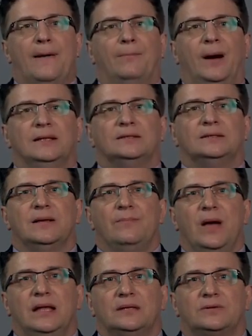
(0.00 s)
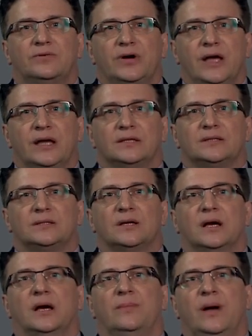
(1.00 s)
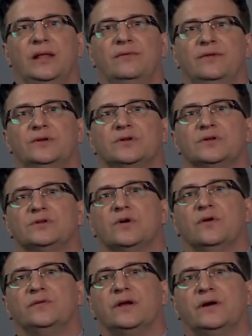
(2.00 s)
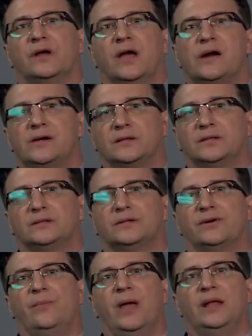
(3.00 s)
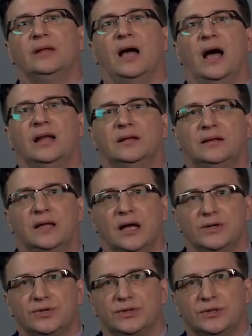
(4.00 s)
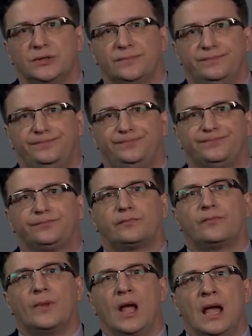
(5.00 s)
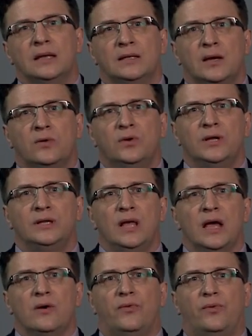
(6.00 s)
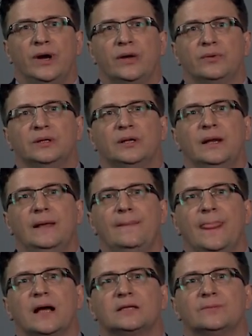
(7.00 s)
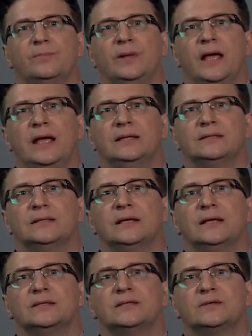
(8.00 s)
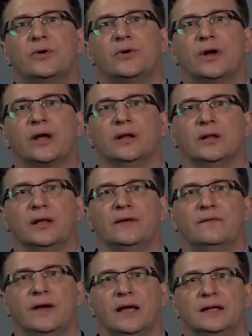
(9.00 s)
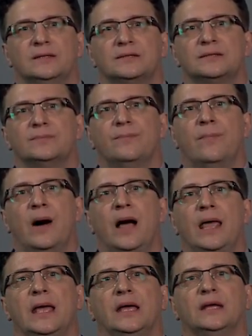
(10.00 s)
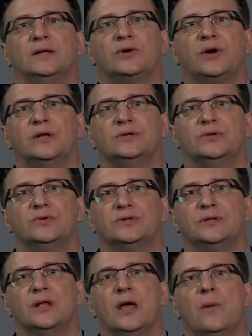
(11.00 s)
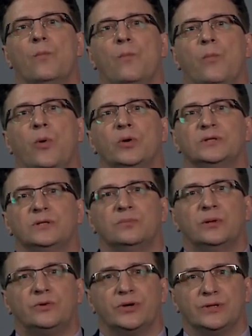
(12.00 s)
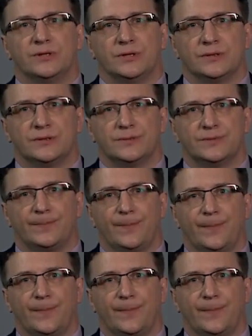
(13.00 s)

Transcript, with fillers: But the main traits, main features of their characters remain untouched. And Akunin frequently explains historical events by introducing possible reasons.